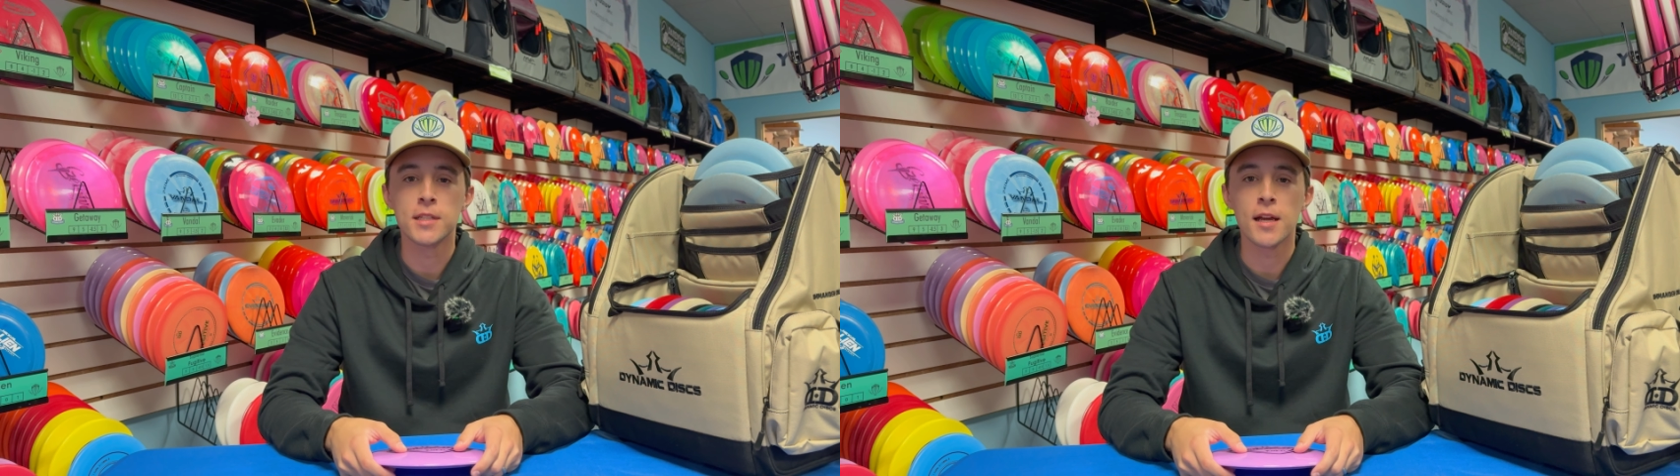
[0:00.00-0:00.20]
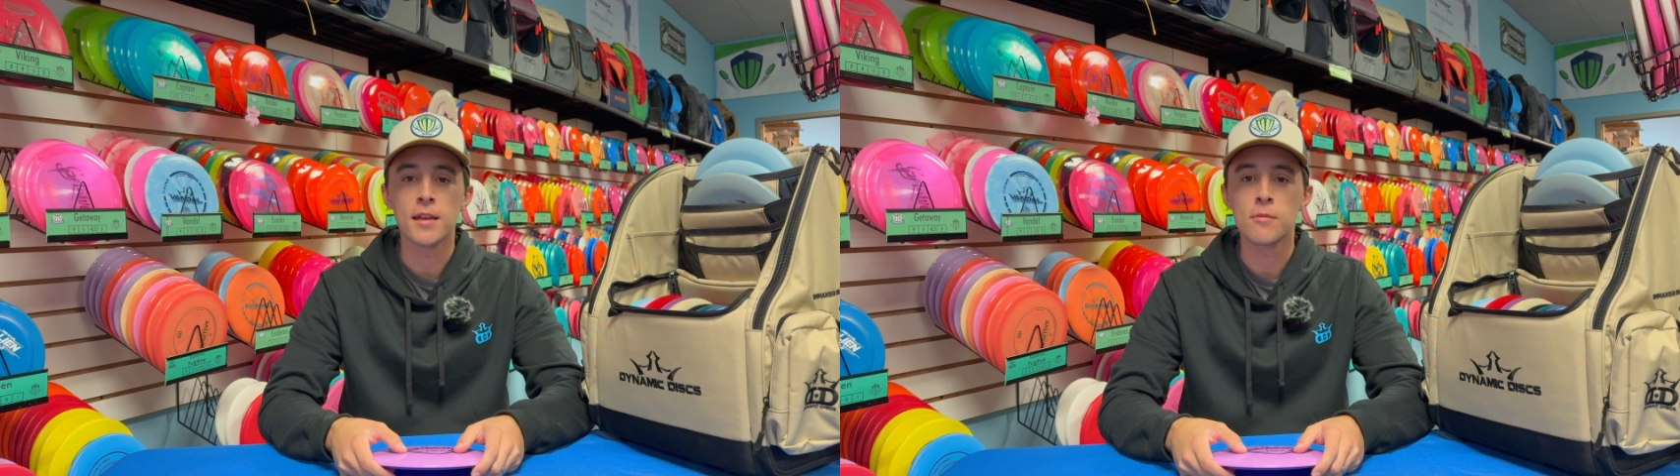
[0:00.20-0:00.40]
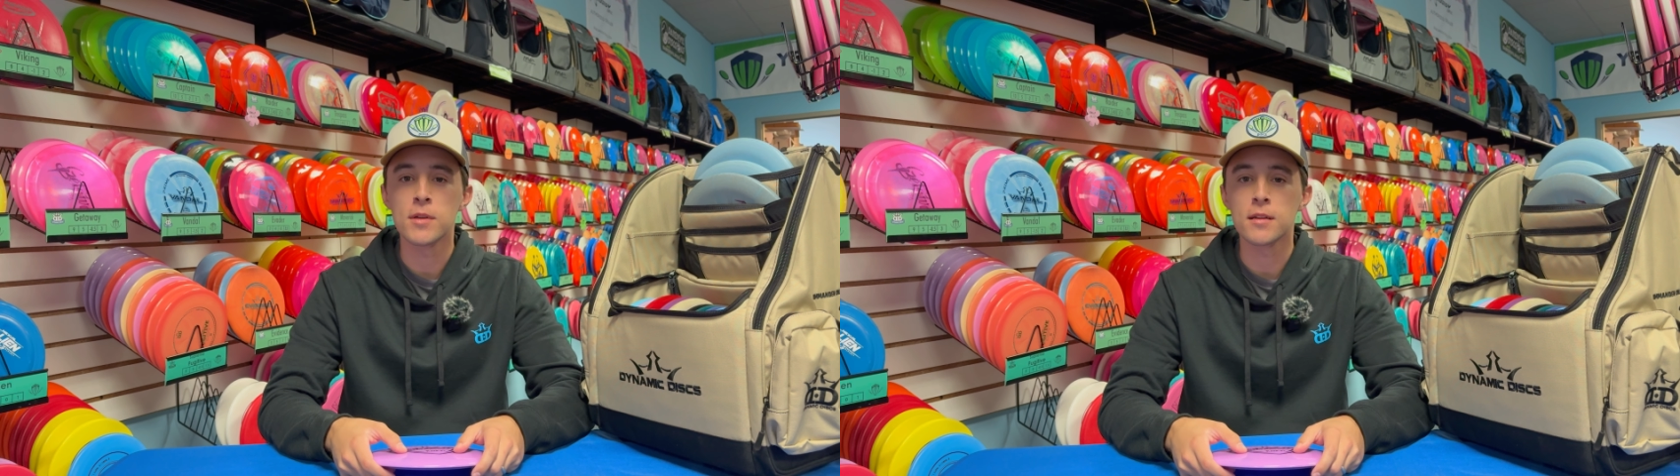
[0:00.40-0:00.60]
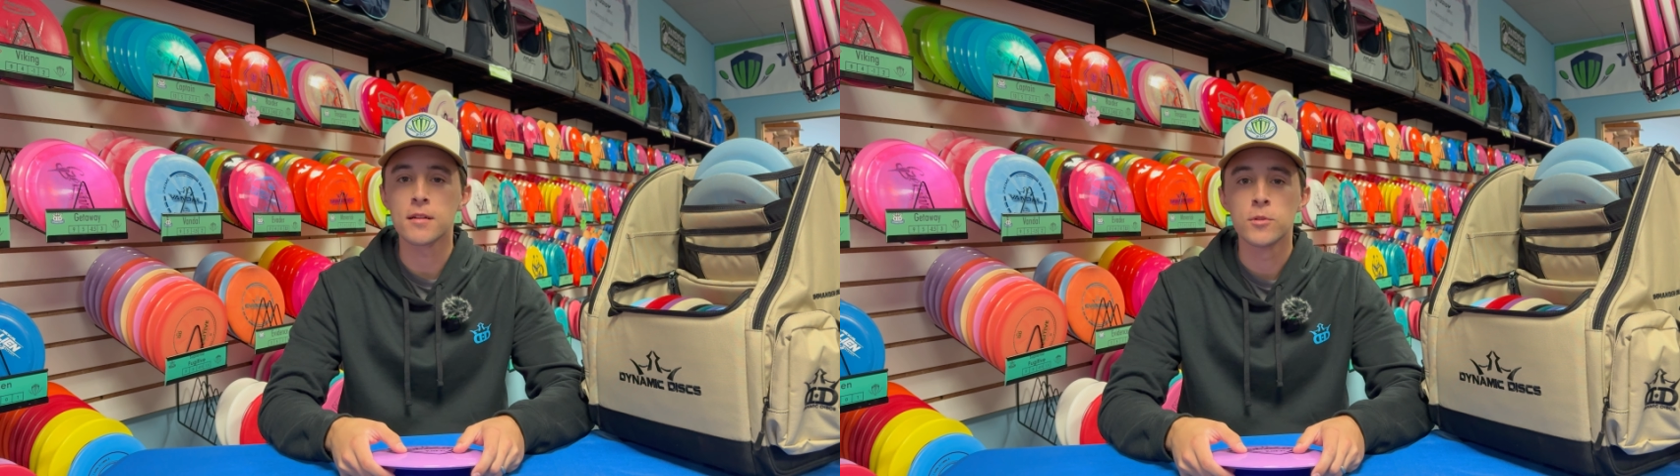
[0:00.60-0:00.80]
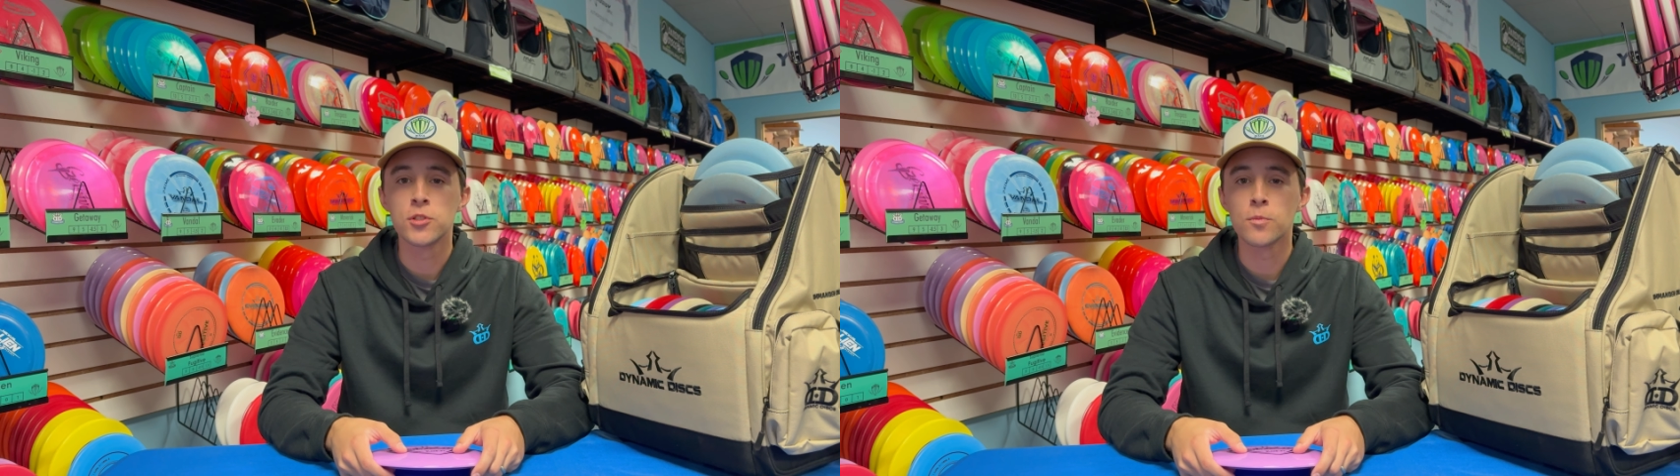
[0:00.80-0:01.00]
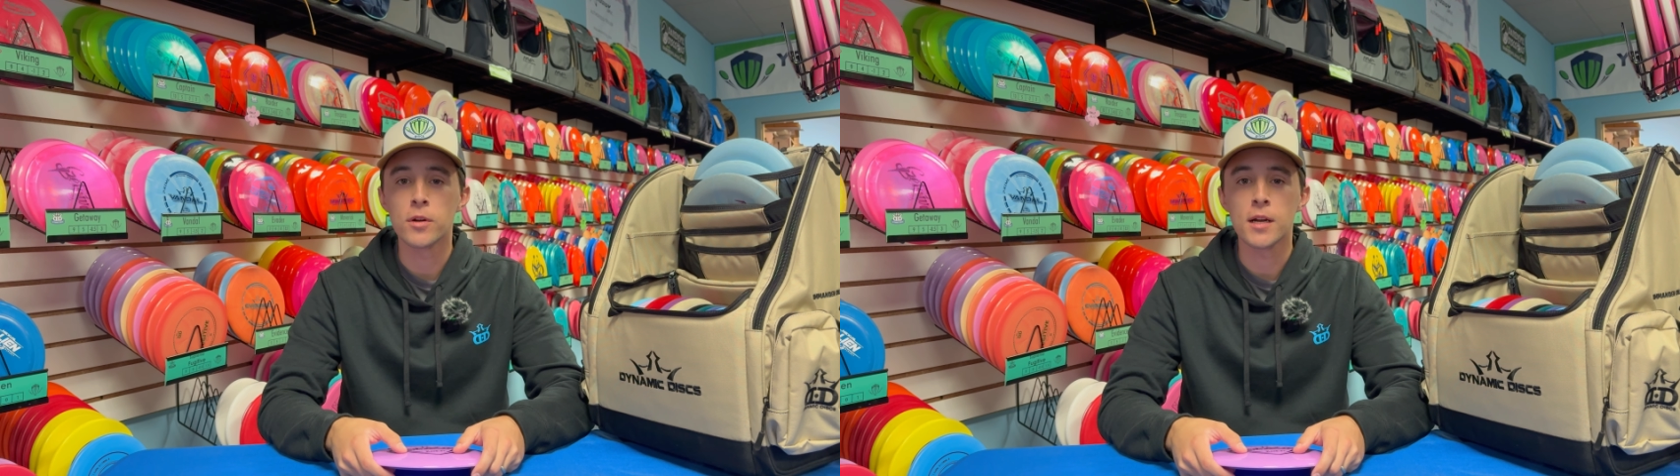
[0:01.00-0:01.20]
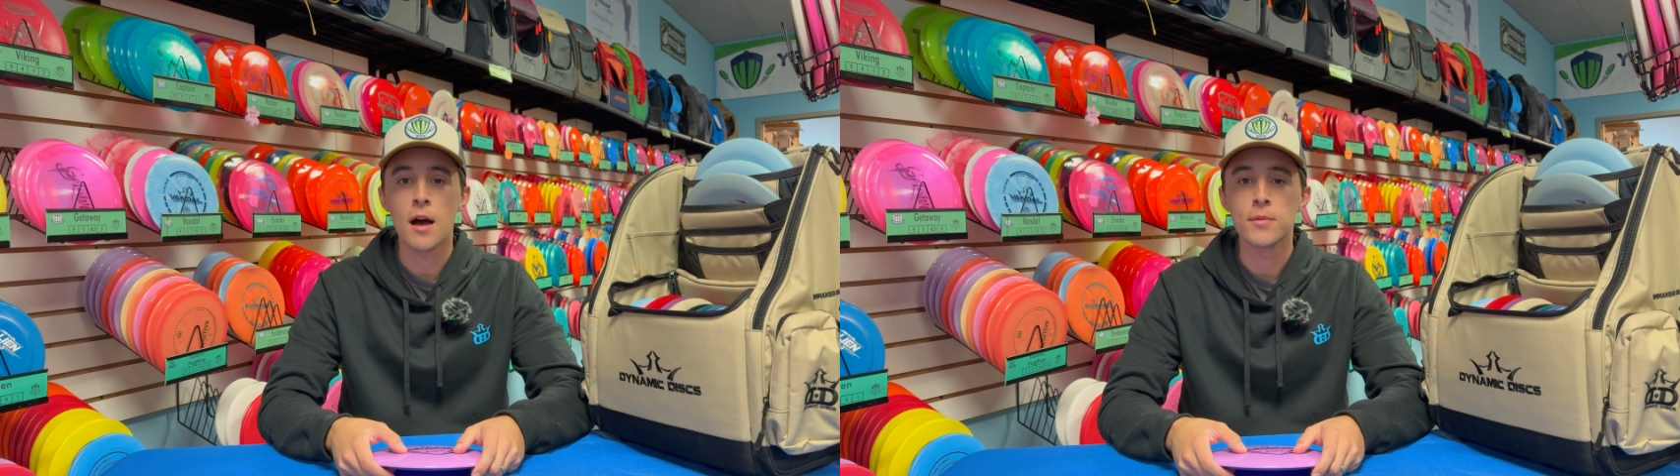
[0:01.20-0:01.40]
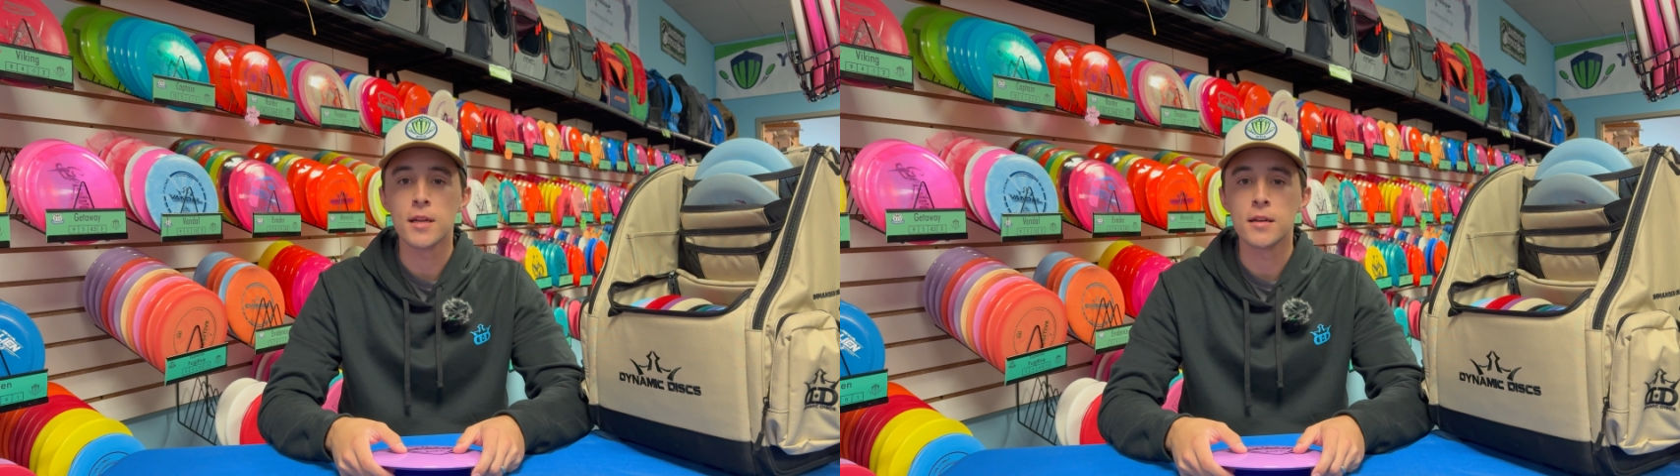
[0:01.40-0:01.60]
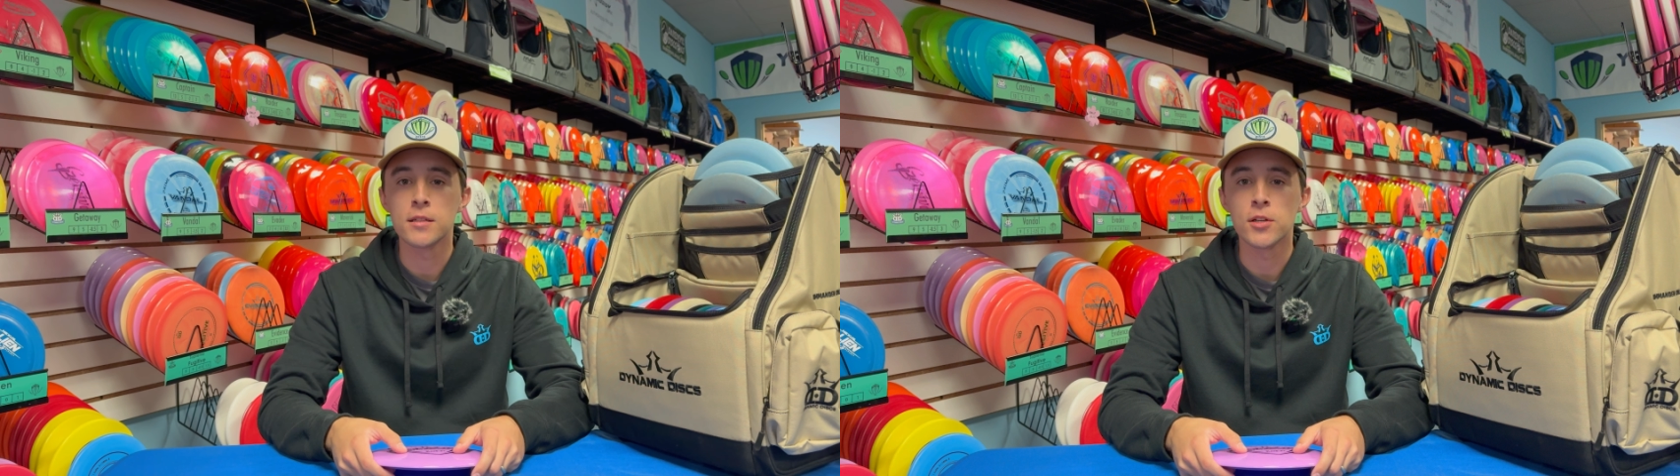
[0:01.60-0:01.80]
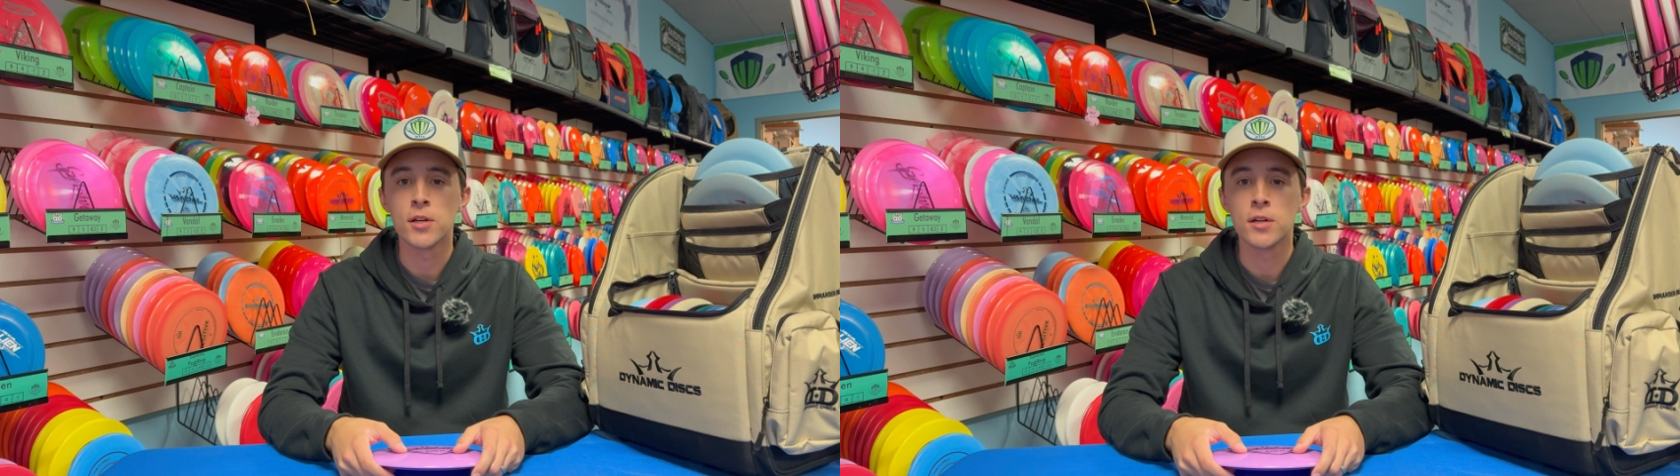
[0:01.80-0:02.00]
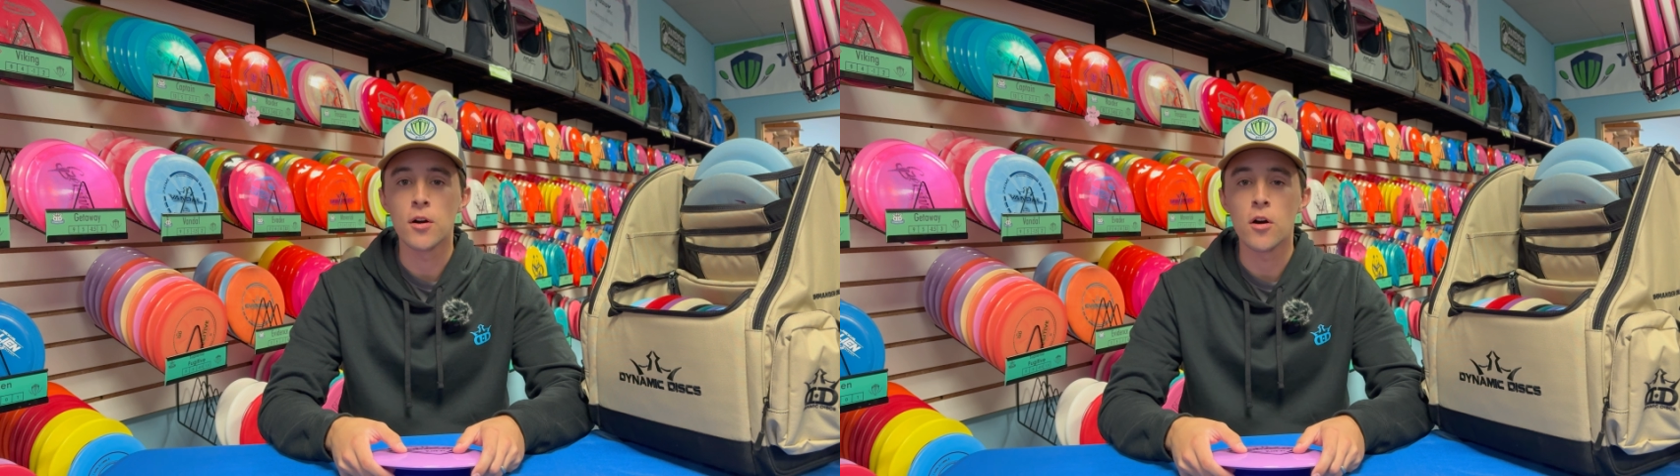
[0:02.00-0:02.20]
Dynamic was super accommodating to